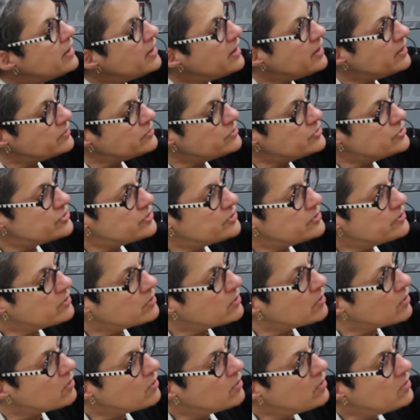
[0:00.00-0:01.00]

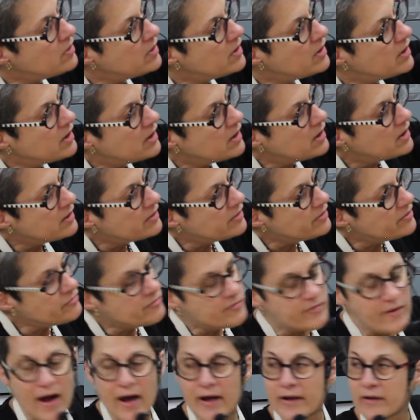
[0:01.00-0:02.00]
until the
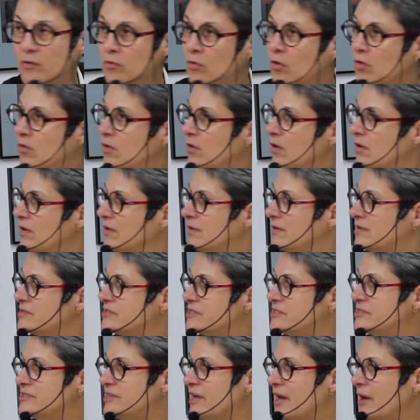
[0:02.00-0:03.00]
final
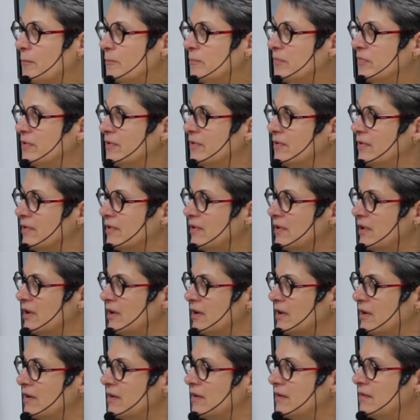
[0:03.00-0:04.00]
step,
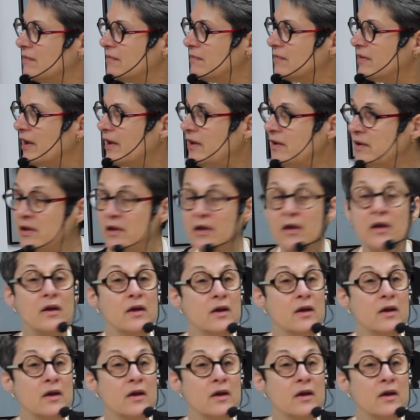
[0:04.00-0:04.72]
okay?